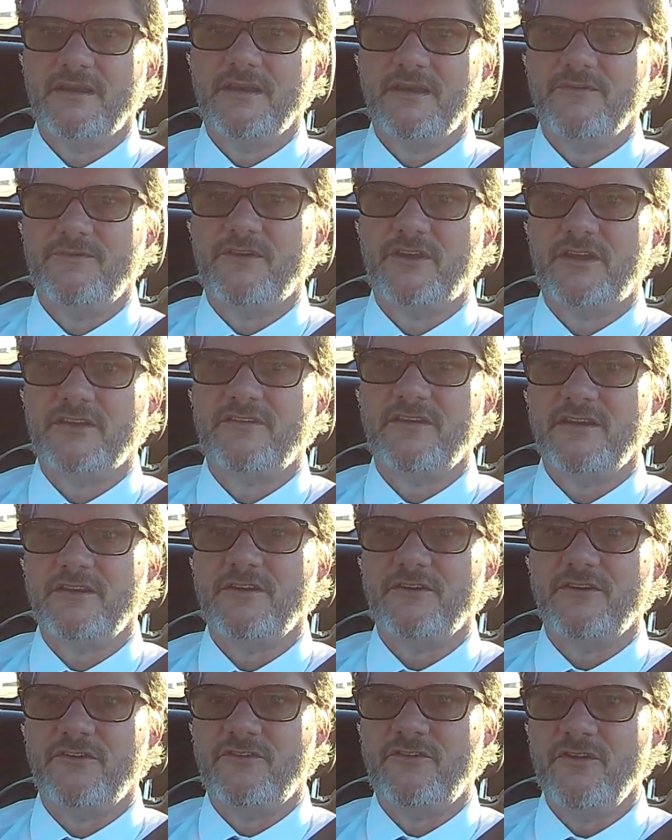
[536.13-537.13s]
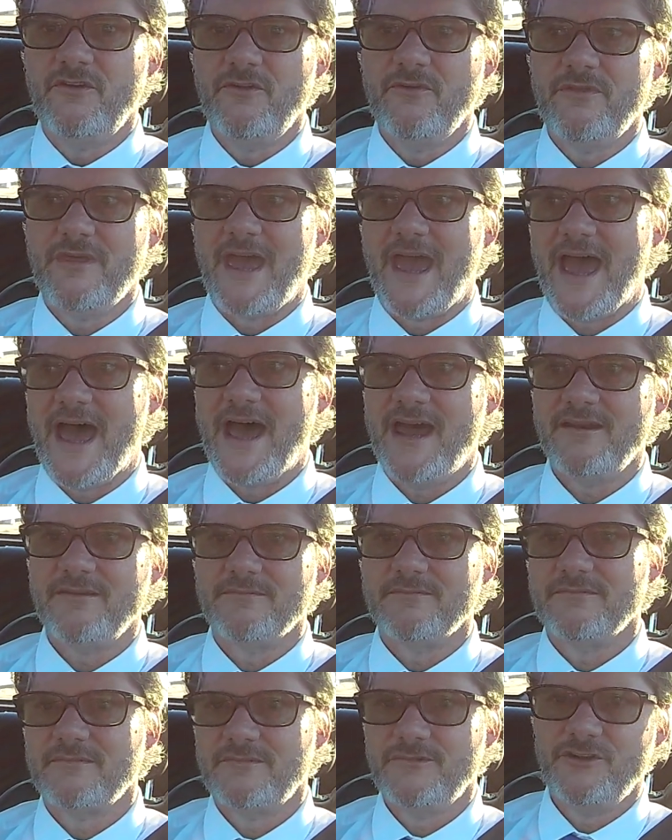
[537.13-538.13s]
if you continue to do that,
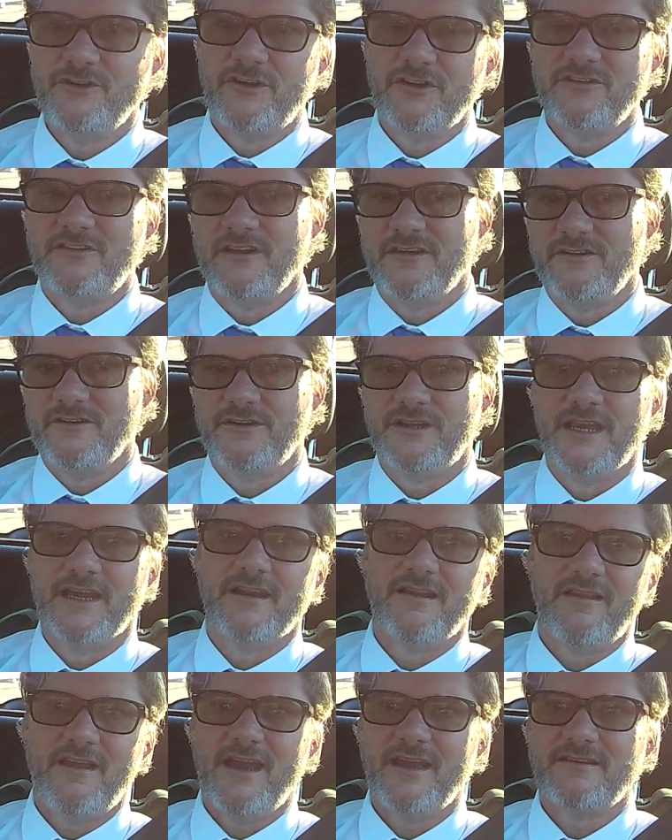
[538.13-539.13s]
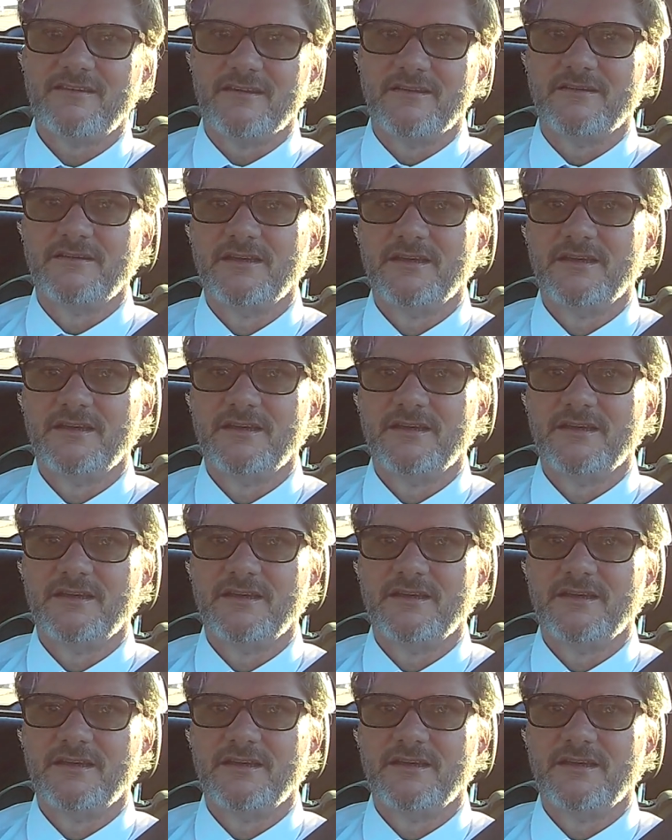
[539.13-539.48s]
you continue to get elected.